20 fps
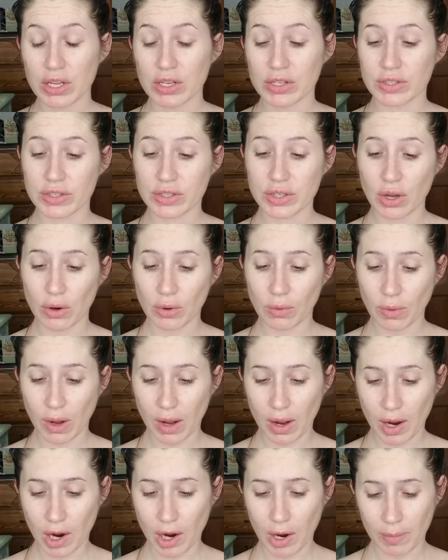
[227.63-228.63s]
So
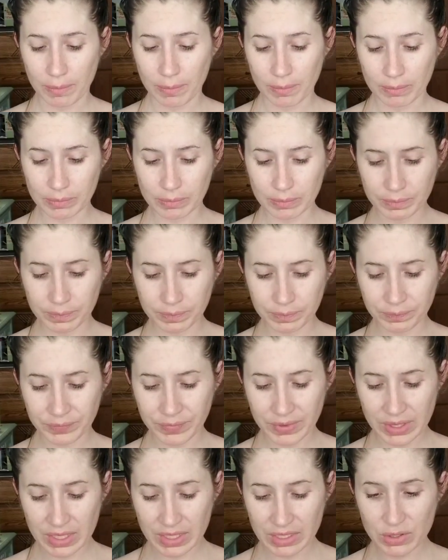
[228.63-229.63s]

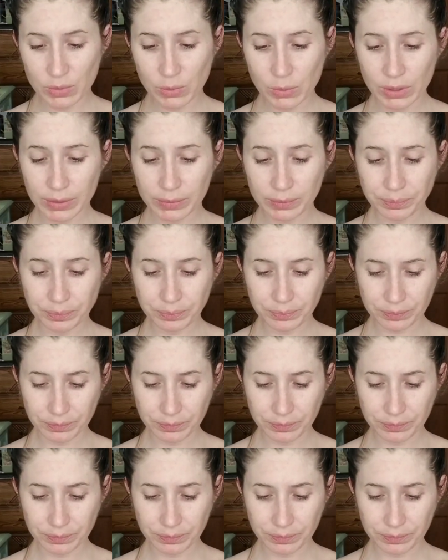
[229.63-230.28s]
this one